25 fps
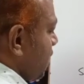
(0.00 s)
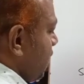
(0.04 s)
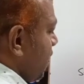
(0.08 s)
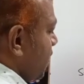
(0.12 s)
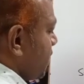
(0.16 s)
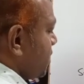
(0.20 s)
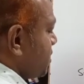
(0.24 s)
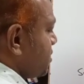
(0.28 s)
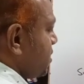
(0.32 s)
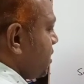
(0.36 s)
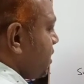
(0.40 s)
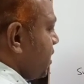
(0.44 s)

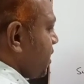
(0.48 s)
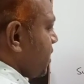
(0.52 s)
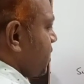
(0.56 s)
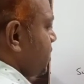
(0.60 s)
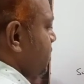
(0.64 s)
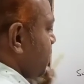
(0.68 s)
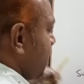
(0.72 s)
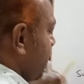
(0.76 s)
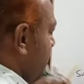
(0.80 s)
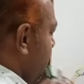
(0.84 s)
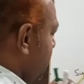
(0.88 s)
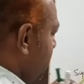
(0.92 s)
and
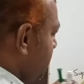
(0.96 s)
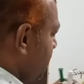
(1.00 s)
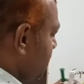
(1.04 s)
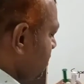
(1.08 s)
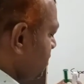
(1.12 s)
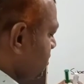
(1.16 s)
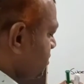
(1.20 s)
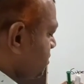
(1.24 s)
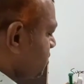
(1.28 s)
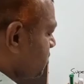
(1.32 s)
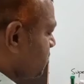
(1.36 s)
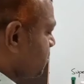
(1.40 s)
then
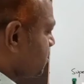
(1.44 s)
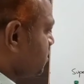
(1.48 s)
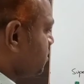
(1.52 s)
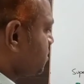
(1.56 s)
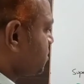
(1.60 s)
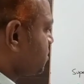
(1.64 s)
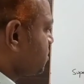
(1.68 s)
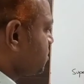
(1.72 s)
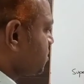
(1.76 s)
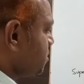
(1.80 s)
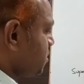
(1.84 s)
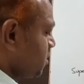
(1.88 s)
underneath
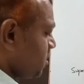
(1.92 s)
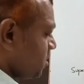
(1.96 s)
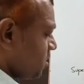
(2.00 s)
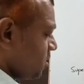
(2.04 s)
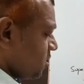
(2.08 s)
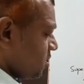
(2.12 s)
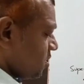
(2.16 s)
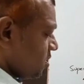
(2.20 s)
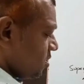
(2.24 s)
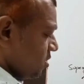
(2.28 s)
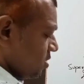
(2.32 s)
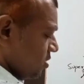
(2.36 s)
the
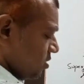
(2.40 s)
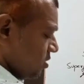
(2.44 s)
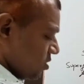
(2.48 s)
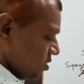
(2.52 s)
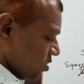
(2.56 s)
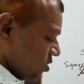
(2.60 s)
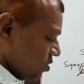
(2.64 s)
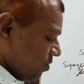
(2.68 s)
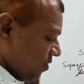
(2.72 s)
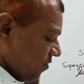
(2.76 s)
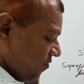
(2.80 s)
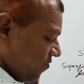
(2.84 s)

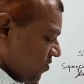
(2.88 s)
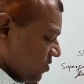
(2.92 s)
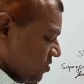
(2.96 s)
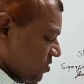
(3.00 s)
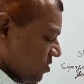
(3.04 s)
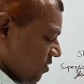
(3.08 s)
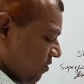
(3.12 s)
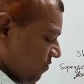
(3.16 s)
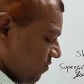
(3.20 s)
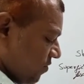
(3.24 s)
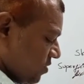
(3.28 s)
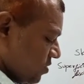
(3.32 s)

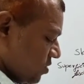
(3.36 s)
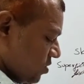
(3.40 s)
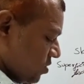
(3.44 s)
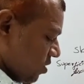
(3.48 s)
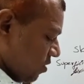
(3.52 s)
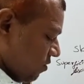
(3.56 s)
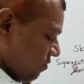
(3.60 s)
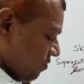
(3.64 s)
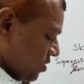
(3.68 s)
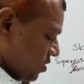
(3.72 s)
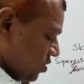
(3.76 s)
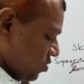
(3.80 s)
superficial
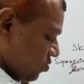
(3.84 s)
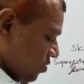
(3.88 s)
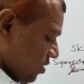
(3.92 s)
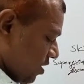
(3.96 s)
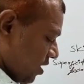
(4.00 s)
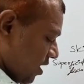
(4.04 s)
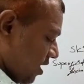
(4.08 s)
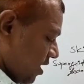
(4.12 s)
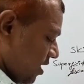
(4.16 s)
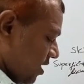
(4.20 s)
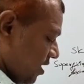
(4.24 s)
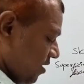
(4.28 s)
fascia which we
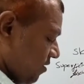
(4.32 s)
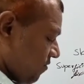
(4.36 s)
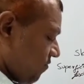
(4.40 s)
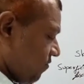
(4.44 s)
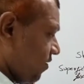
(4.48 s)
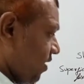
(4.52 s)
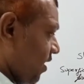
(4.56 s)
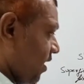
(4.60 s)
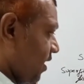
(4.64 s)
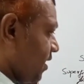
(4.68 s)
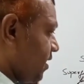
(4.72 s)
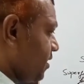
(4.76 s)
can
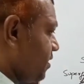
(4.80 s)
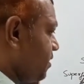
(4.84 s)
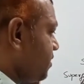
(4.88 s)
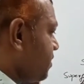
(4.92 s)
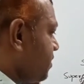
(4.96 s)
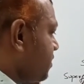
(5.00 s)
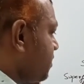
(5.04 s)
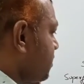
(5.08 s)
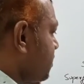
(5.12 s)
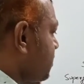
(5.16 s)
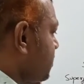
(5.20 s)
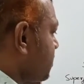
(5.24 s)
identify
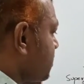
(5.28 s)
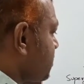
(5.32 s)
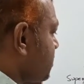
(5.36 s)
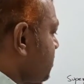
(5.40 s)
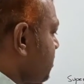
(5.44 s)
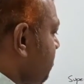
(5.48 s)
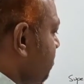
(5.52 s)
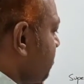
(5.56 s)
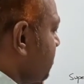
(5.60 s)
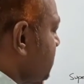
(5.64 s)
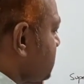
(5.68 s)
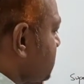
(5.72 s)

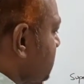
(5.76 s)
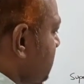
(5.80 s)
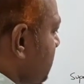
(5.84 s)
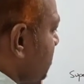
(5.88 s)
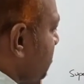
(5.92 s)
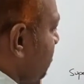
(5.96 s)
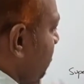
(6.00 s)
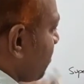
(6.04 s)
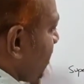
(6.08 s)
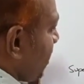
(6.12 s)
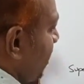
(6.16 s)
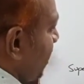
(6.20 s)
the muscle
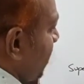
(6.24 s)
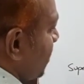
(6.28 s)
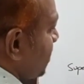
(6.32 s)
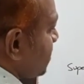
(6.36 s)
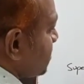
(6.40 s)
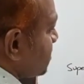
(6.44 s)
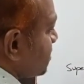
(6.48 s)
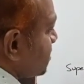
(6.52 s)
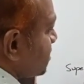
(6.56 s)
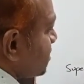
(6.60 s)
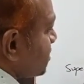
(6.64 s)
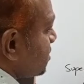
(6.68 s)
called
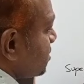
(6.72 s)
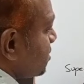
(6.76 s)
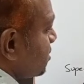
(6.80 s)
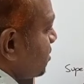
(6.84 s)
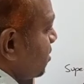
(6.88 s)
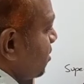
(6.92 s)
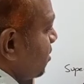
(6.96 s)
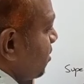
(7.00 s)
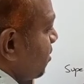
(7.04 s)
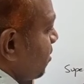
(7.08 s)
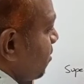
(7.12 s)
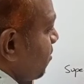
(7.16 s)
as
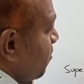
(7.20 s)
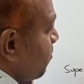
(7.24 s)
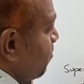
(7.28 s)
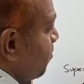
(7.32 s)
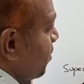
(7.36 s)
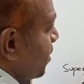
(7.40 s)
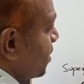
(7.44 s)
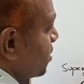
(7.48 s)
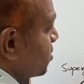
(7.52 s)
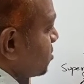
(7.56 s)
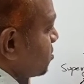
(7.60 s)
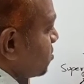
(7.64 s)

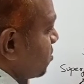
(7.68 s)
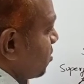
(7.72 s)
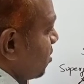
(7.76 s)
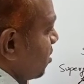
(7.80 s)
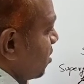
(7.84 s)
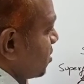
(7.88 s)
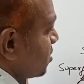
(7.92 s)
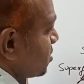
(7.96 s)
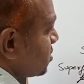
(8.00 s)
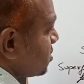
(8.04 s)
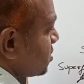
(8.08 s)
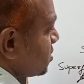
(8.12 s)

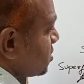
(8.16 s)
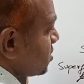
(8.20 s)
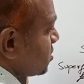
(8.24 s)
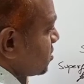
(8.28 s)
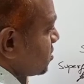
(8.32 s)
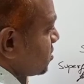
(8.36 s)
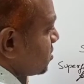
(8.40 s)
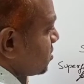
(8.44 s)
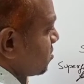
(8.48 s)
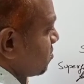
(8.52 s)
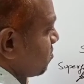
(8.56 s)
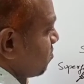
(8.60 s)

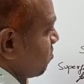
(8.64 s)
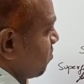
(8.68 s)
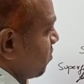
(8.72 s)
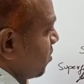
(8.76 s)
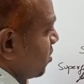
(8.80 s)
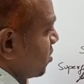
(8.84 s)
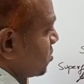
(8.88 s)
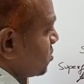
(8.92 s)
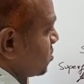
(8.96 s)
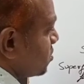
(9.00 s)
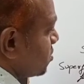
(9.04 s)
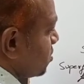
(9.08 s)
pectoralis
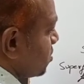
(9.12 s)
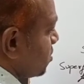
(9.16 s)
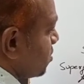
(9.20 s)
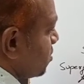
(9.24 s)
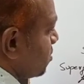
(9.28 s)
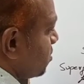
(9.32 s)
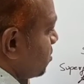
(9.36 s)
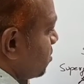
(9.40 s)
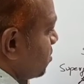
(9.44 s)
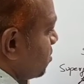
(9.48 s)
major.